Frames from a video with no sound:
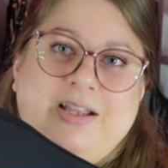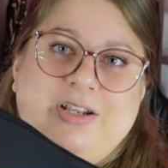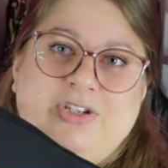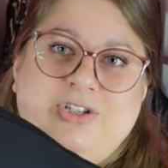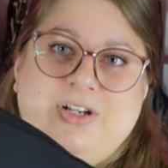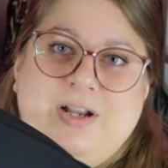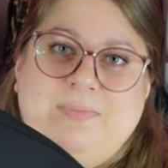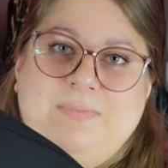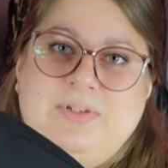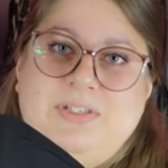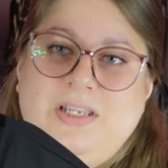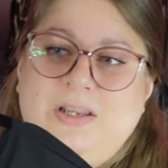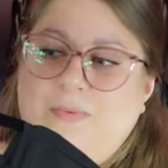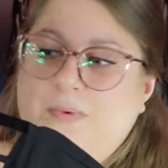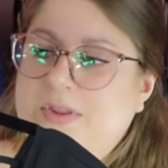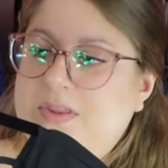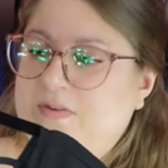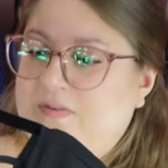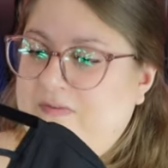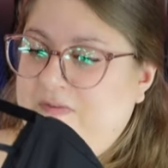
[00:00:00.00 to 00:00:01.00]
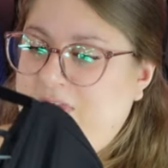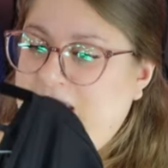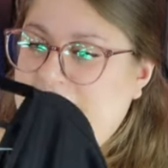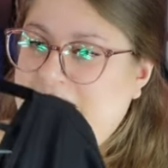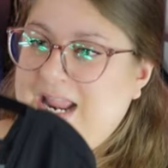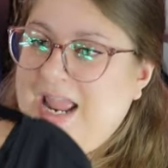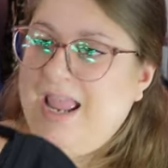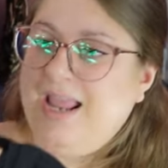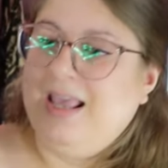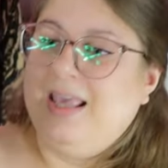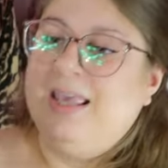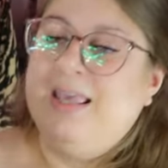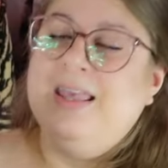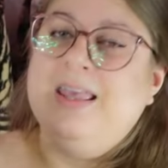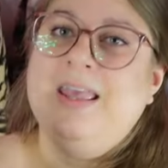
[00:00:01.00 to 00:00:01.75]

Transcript: jumpsuit with a v-neck